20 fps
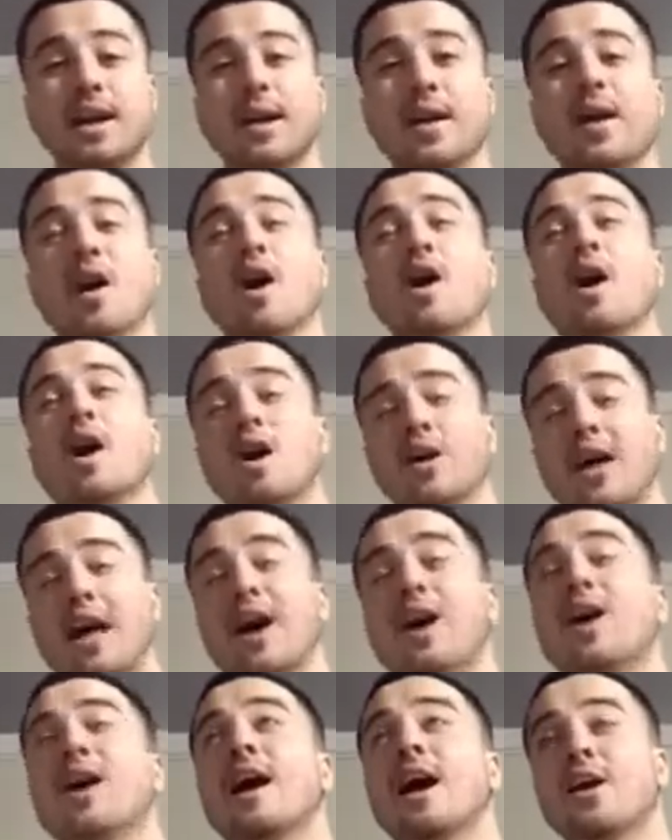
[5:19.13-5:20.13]

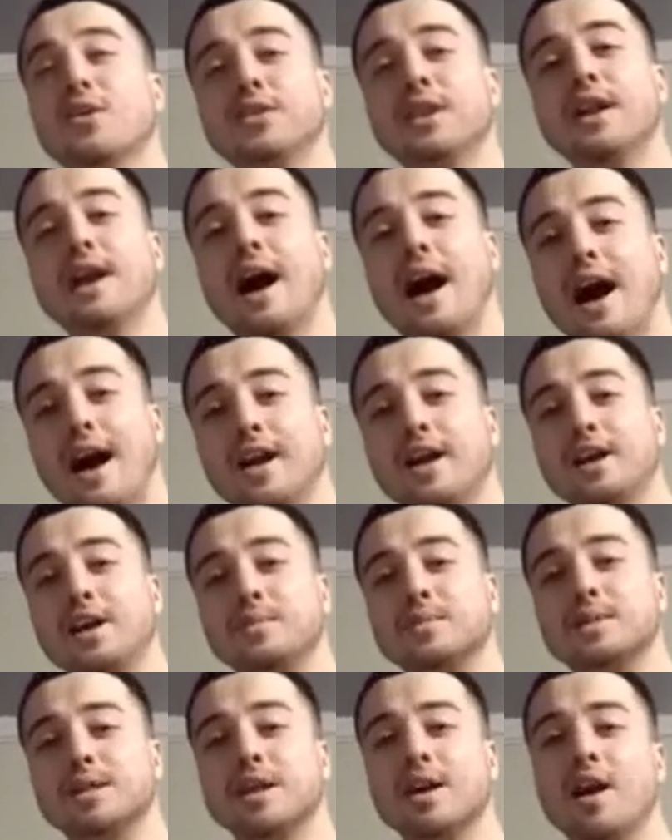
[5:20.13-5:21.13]
our healthy
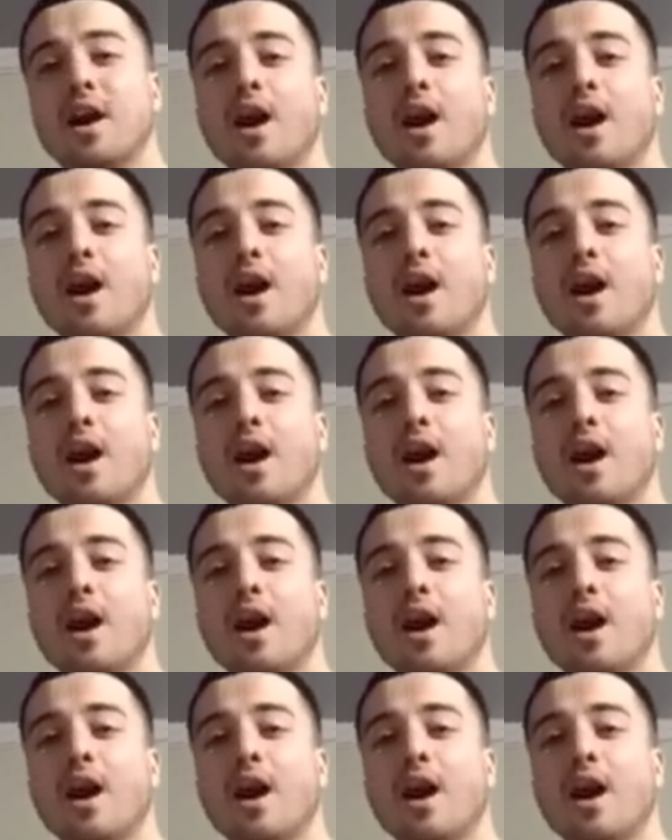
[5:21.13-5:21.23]
items